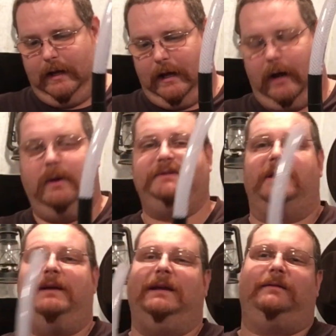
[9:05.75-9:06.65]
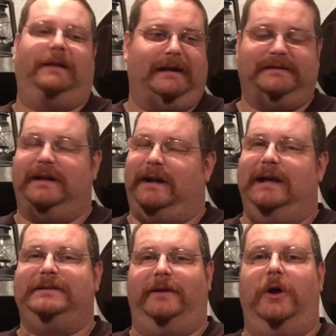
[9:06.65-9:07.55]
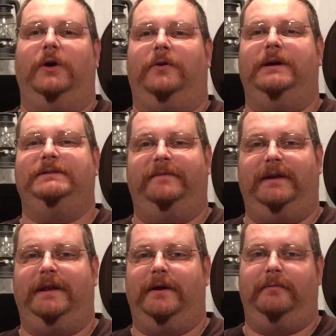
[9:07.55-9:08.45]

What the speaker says: I was going to make, like I said, a nice long crazy video,